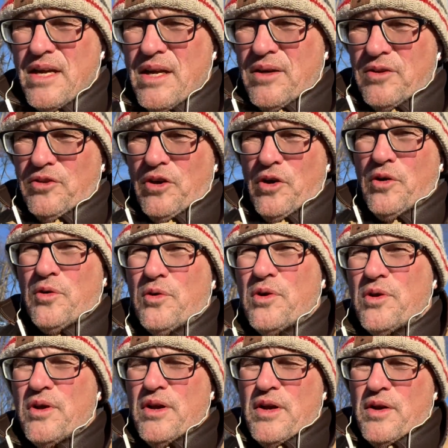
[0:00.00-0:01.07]
So
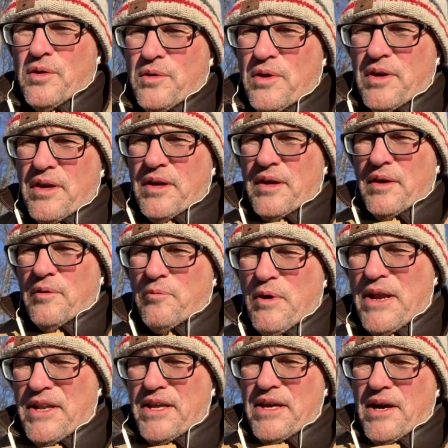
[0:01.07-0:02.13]

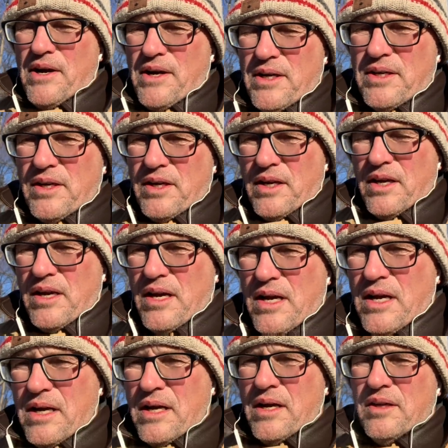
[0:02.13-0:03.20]
when the Arctic
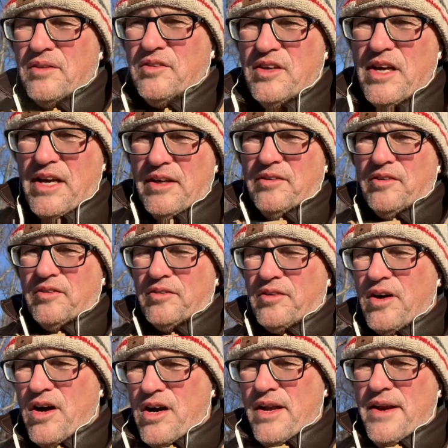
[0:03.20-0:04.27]
uh, sea ice is
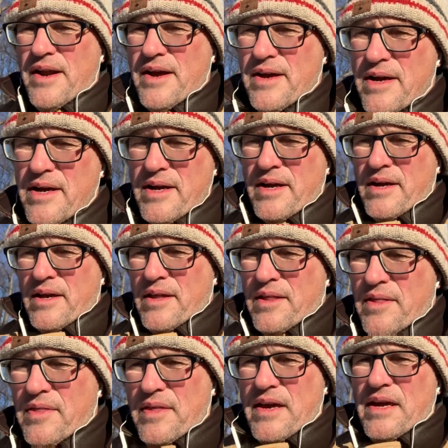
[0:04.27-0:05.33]
gone,
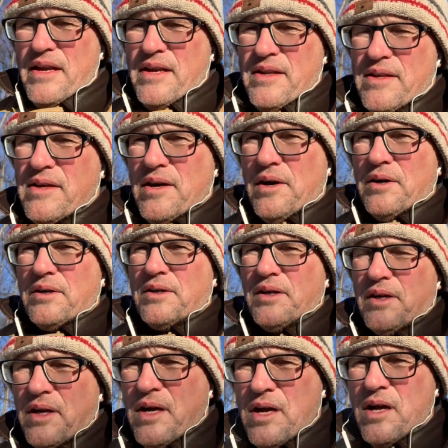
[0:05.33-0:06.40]
then the
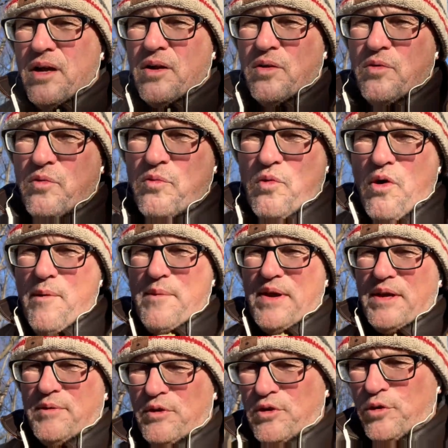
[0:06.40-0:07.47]
Arctic
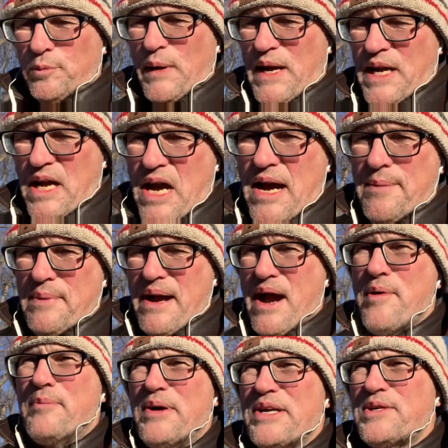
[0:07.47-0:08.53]
warming will spike up.
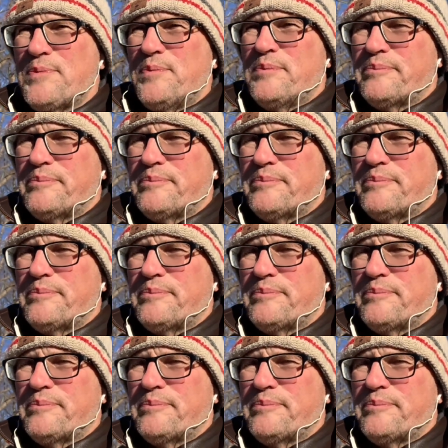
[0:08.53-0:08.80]
How much?